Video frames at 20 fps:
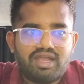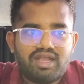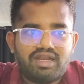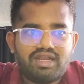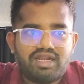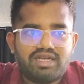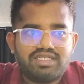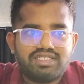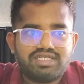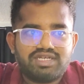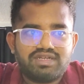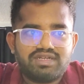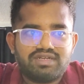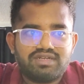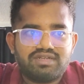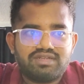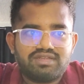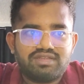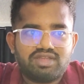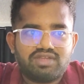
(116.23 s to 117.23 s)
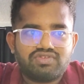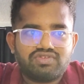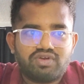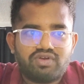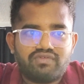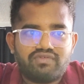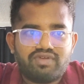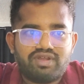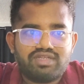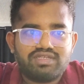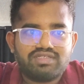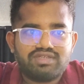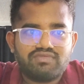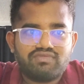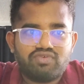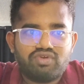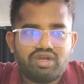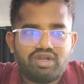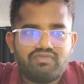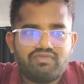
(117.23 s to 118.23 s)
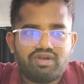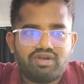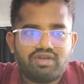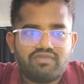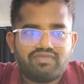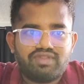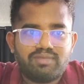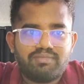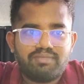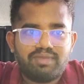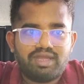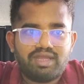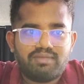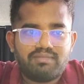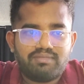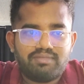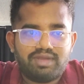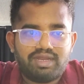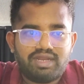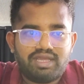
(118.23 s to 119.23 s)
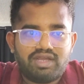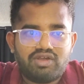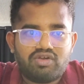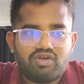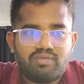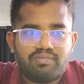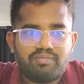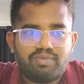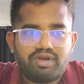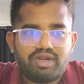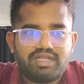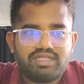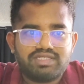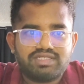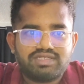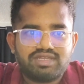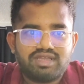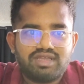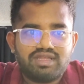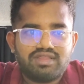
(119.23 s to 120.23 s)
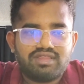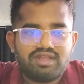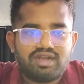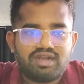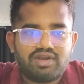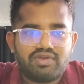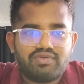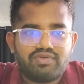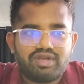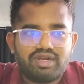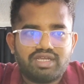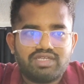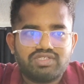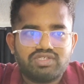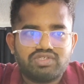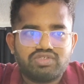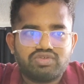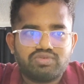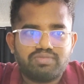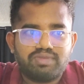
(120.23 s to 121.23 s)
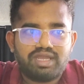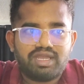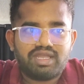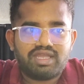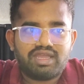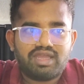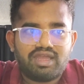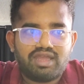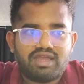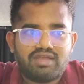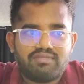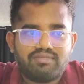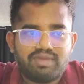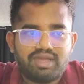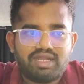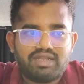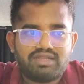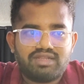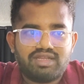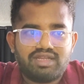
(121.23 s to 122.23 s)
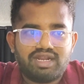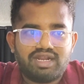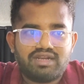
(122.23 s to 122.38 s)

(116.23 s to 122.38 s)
In addition, the software is the only one of the many components that are utilized to make the